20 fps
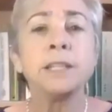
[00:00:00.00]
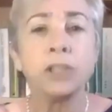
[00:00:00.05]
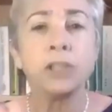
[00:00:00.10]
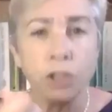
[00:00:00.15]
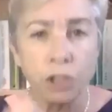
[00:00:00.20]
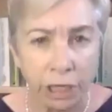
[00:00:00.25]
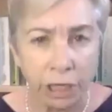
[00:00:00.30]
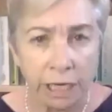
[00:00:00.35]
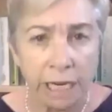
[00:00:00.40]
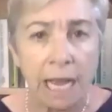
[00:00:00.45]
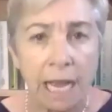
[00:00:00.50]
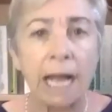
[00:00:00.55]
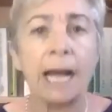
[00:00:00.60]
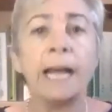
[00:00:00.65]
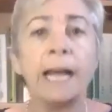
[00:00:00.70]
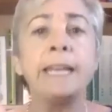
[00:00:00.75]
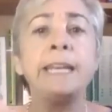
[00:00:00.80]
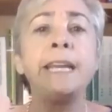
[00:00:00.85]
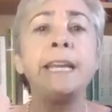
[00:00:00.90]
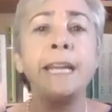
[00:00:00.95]

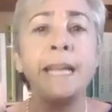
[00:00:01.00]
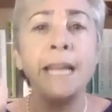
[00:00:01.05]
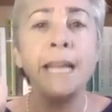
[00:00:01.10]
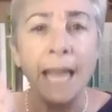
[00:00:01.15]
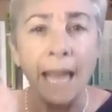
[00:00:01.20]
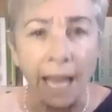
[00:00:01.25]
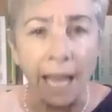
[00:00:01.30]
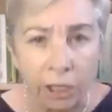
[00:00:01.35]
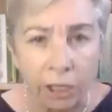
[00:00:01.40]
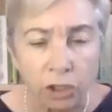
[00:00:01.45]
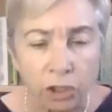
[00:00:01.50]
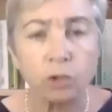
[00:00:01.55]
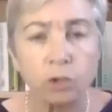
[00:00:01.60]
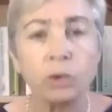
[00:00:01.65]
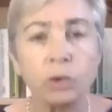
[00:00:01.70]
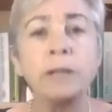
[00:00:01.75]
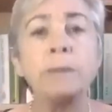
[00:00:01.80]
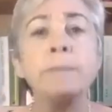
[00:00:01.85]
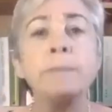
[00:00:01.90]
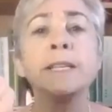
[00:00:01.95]
jihadi
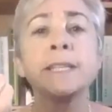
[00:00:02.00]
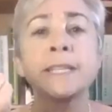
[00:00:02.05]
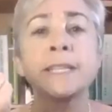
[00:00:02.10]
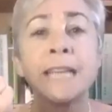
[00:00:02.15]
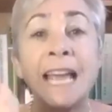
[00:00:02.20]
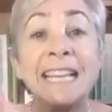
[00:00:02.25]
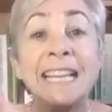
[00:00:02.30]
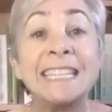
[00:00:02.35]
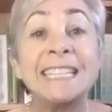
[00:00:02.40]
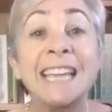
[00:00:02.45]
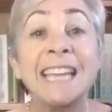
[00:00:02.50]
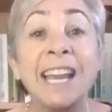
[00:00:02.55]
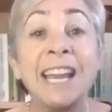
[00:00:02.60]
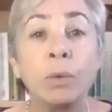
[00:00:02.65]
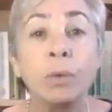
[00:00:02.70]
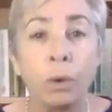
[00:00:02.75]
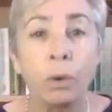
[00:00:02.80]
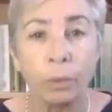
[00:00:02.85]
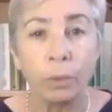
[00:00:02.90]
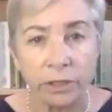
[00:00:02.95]
extremist
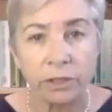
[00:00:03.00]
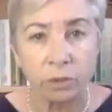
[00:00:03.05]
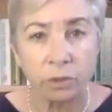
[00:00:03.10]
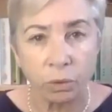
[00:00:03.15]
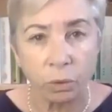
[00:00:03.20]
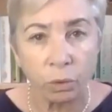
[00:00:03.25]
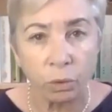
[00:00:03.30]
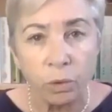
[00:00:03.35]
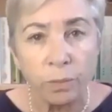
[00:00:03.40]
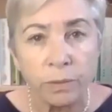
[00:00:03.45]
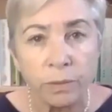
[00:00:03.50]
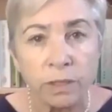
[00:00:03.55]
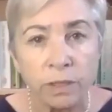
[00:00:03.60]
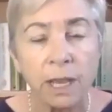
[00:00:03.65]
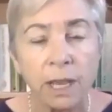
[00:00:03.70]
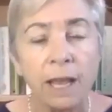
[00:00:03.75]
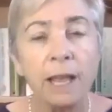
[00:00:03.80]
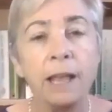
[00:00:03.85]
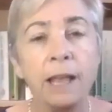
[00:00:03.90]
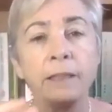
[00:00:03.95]
terrorist groups
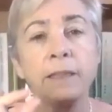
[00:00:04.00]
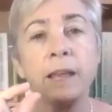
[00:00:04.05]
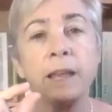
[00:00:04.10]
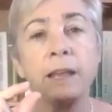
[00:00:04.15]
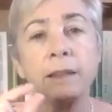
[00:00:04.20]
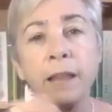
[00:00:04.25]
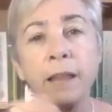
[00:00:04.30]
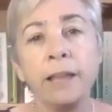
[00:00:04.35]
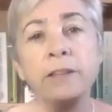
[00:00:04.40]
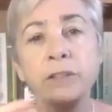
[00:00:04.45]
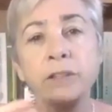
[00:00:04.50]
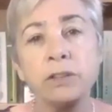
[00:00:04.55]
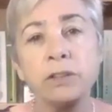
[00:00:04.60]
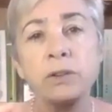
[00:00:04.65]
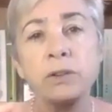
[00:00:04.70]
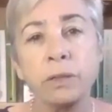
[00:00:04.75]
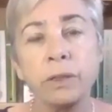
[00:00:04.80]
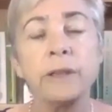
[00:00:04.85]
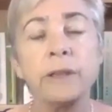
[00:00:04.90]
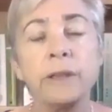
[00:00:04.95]
that like to
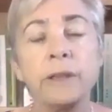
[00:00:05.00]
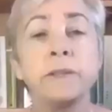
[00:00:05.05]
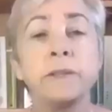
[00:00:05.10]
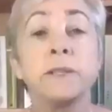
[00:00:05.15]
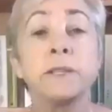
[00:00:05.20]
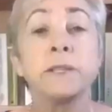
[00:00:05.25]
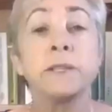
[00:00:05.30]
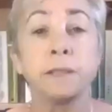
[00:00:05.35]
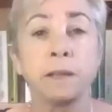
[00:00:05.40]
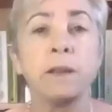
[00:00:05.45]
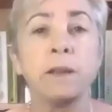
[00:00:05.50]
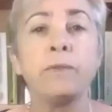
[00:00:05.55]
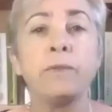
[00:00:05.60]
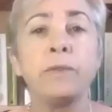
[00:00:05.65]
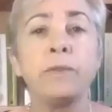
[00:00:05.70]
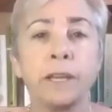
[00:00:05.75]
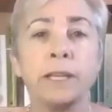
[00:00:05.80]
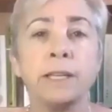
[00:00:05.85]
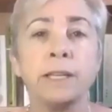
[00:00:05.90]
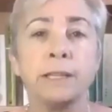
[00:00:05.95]
do things in
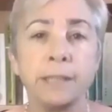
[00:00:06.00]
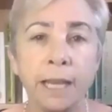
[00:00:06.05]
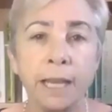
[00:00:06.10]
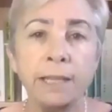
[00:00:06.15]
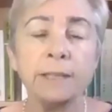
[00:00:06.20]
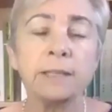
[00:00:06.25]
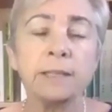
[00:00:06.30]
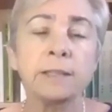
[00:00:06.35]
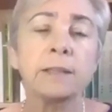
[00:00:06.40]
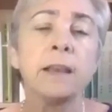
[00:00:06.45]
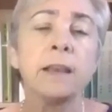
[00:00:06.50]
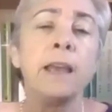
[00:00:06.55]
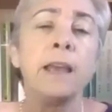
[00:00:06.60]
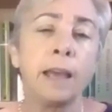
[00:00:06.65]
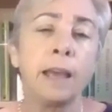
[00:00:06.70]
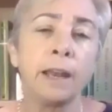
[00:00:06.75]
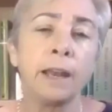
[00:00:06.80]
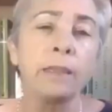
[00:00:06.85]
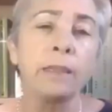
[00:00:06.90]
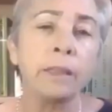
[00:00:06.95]
significant dates.
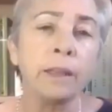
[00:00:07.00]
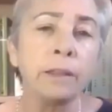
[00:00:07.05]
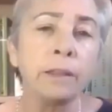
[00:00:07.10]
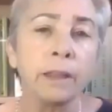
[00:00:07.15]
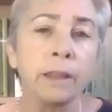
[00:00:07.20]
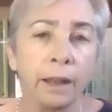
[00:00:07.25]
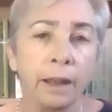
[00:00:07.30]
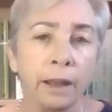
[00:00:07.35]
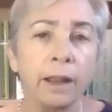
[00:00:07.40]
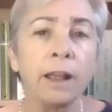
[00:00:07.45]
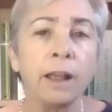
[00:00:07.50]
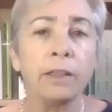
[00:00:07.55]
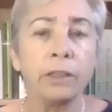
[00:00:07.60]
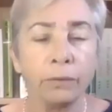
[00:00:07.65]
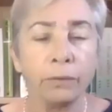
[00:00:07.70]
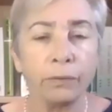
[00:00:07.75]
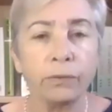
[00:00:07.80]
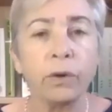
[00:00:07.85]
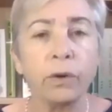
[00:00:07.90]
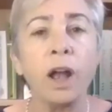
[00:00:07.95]
And I think that the
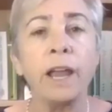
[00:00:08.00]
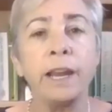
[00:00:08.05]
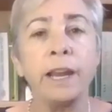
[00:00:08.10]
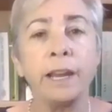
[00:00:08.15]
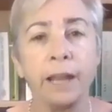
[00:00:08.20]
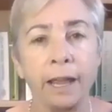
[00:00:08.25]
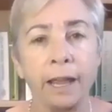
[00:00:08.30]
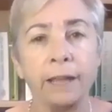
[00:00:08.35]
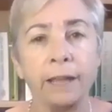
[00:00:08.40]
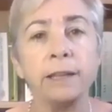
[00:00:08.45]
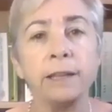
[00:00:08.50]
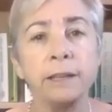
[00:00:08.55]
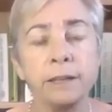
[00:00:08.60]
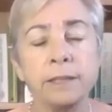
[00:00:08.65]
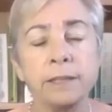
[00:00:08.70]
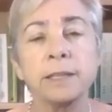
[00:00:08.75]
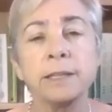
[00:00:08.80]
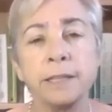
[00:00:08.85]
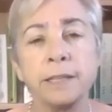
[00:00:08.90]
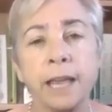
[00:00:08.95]
Friday
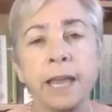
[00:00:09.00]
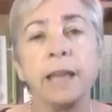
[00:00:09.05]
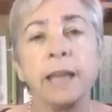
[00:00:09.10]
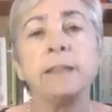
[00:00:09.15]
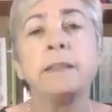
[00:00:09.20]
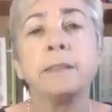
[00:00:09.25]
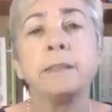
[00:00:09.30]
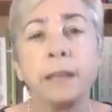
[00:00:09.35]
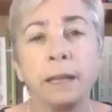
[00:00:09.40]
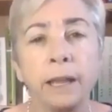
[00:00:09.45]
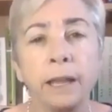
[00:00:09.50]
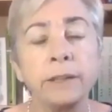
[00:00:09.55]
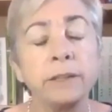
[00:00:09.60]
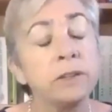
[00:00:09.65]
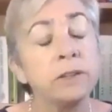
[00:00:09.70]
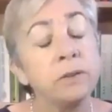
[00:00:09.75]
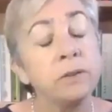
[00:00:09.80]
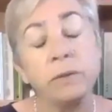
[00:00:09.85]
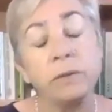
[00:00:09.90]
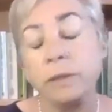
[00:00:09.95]
is a day that they like to
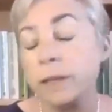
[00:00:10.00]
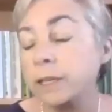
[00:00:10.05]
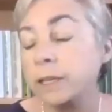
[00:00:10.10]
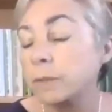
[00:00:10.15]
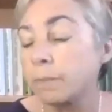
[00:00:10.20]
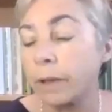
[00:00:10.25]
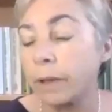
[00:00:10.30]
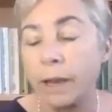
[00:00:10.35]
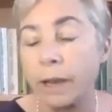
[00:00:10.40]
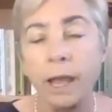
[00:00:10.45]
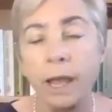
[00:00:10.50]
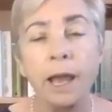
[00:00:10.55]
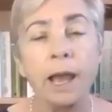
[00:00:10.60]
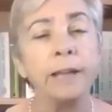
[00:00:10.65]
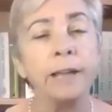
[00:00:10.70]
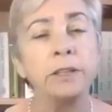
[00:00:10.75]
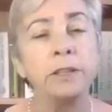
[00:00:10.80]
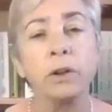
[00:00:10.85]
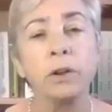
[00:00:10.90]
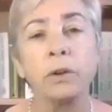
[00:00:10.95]
do things, but
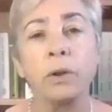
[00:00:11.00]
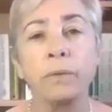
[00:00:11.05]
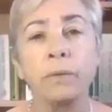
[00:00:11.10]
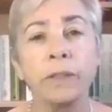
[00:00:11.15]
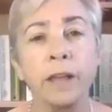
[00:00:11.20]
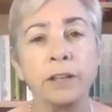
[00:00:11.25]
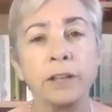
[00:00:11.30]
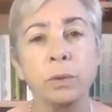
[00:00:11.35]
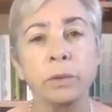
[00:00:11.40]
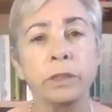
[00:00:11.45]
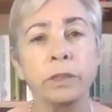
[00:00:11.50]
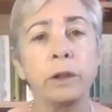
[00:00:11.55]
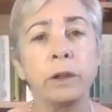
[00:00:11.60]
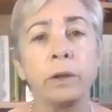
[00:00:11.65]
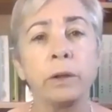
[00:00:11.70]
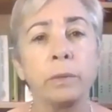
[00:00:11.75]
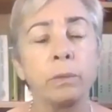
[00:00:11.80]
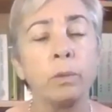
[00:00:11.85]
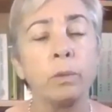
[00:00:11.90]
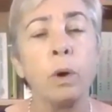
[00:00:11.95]
I don't know if that's what
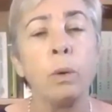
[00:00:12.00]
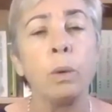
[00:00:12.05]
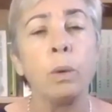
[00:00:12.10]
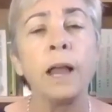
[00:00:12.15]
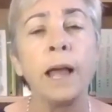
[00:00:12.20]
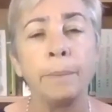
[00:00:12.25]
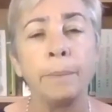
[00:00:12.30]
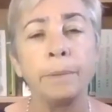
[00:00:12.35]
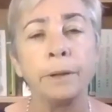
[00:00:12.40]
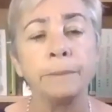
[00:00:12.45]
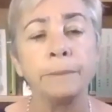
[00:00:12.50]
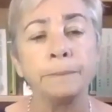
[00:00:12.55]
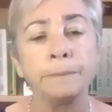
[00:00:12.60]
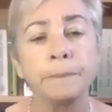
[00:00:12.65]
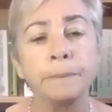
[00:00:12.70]
will happen.